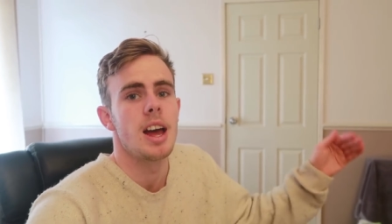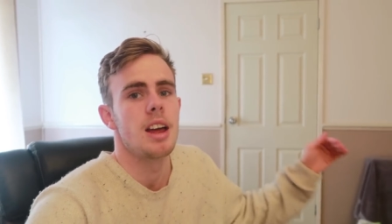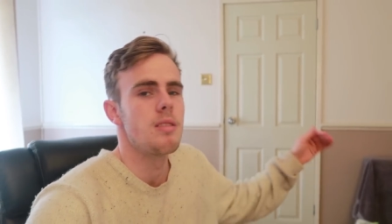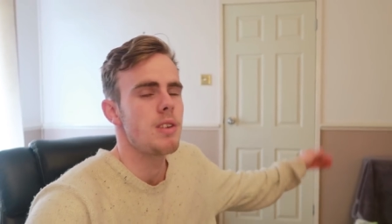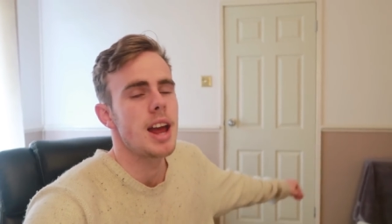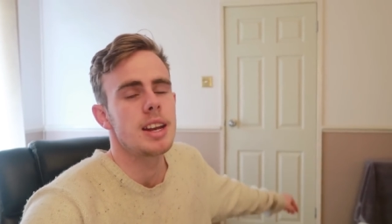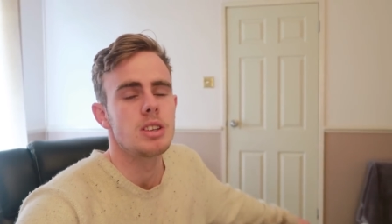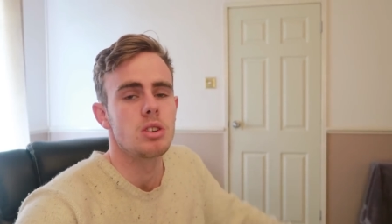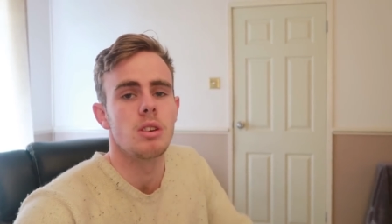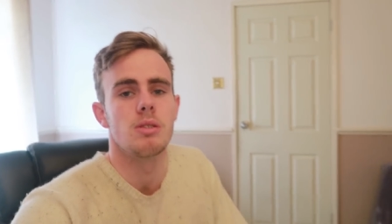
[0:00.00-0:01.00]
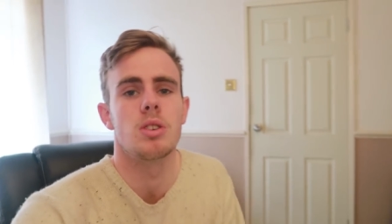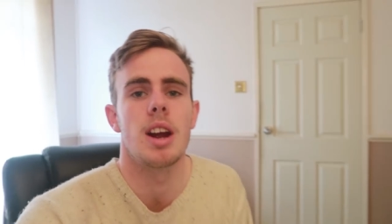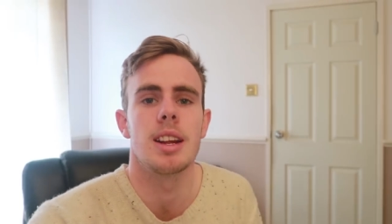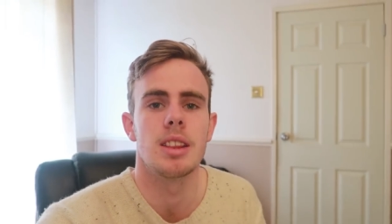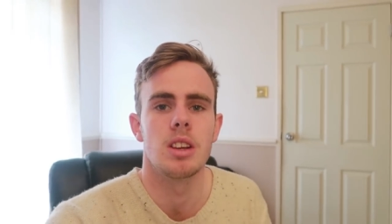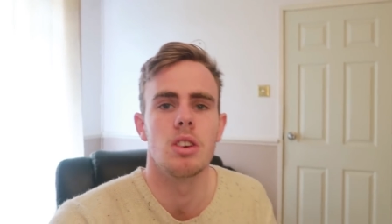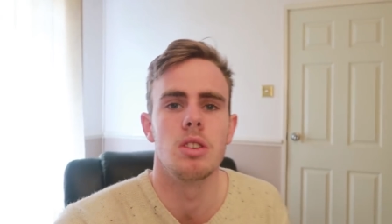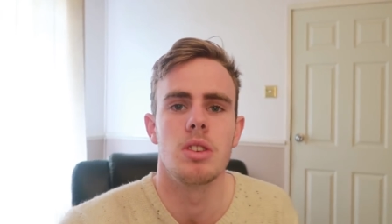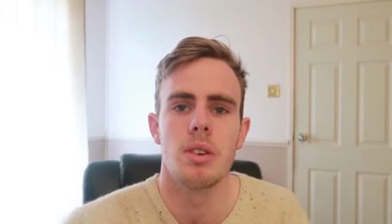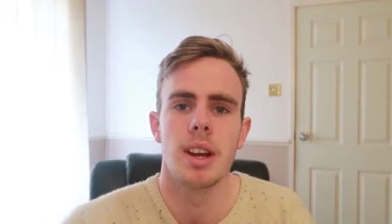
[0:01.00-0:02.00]
ahead of any sort of training that you're
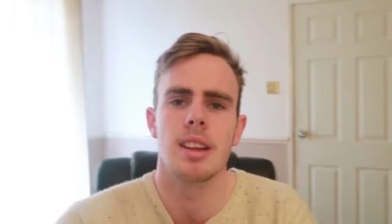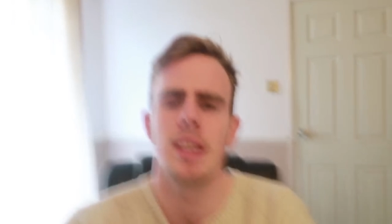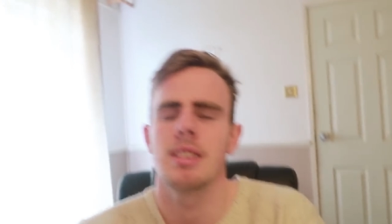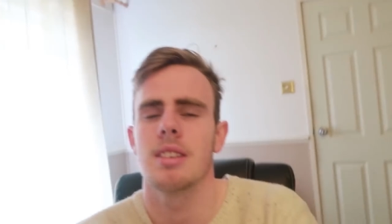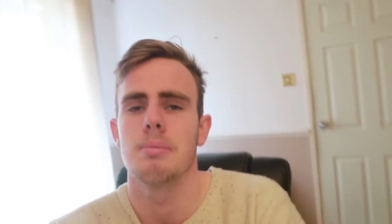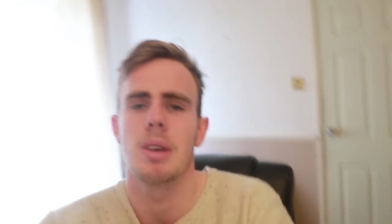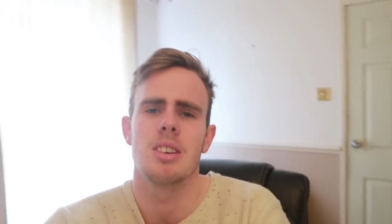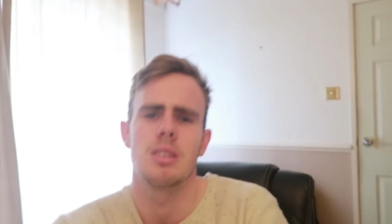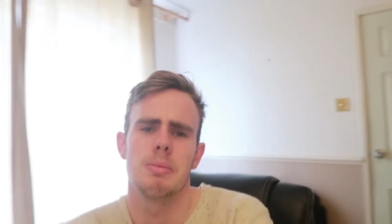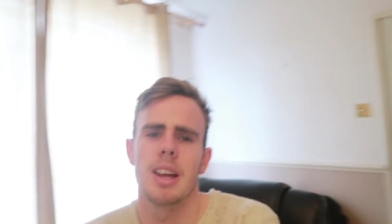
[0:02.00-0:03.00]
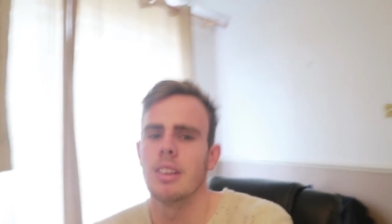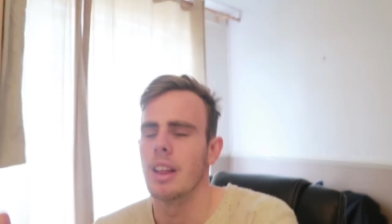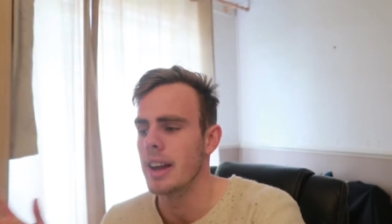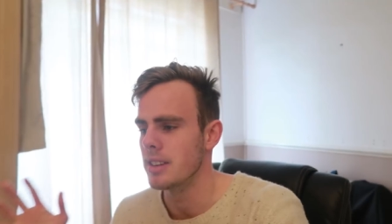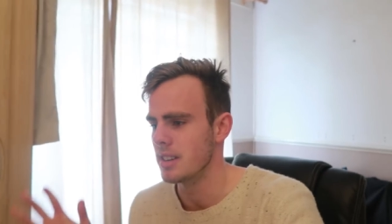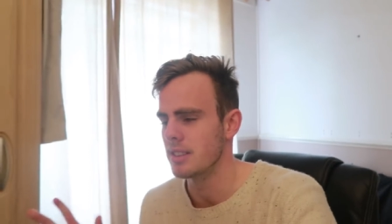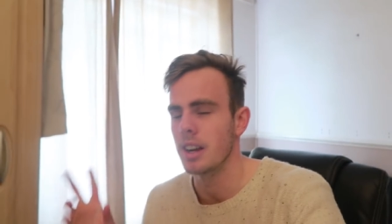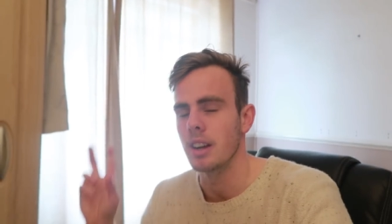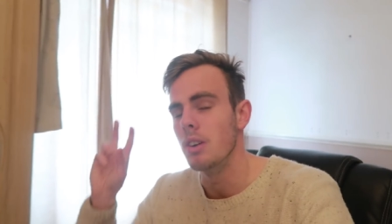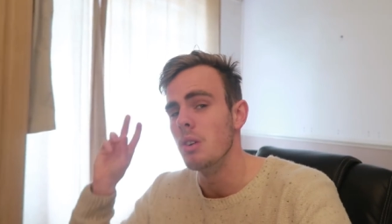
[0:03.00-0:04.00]
doing, and that doesn't mean just being lazy and
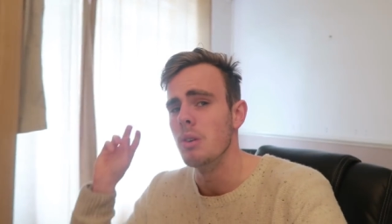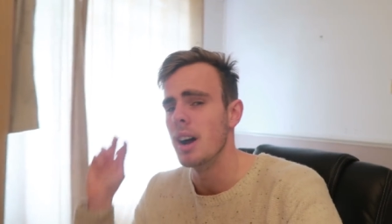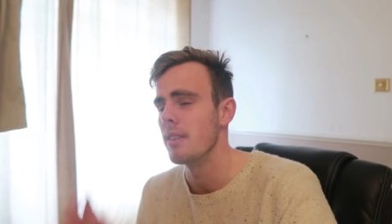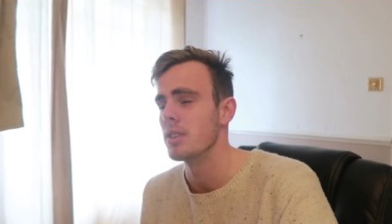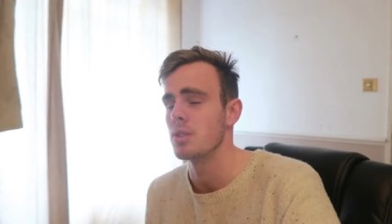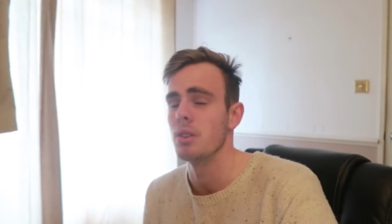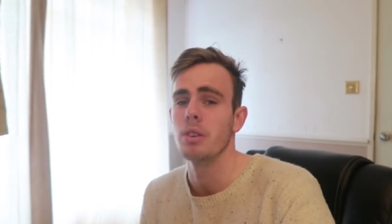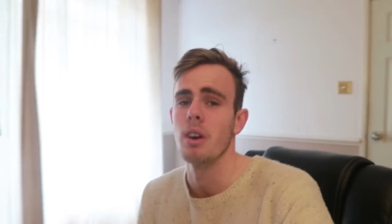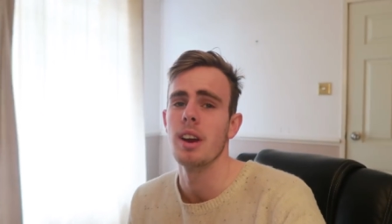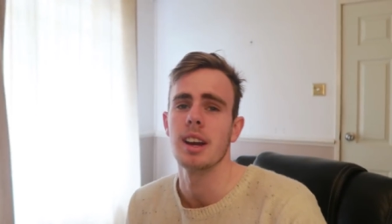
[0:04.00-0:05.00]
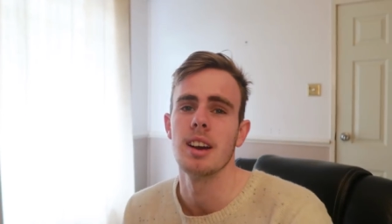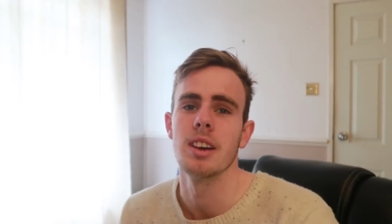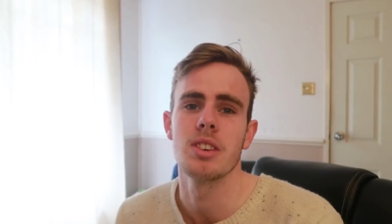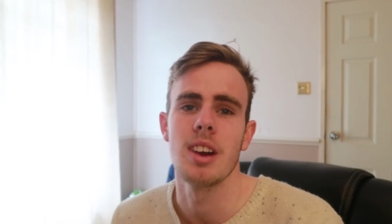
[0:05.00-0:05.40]
saying, oh, I have a sore throat, I can't